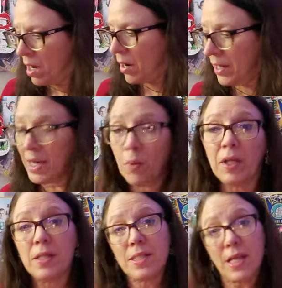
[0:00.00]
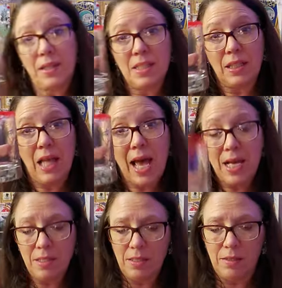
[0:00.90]
All right, now we're gonna take this
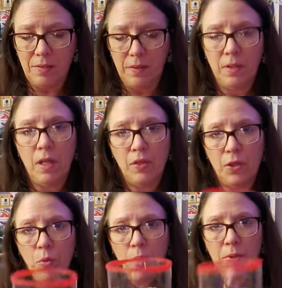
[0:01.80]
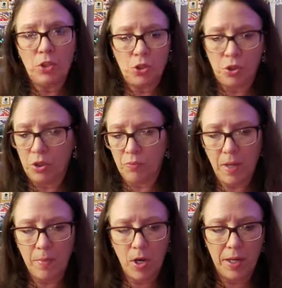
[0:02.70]
glass, the one with the sugared
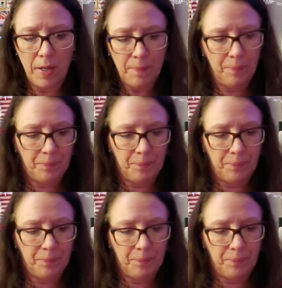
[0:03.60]
rim on it.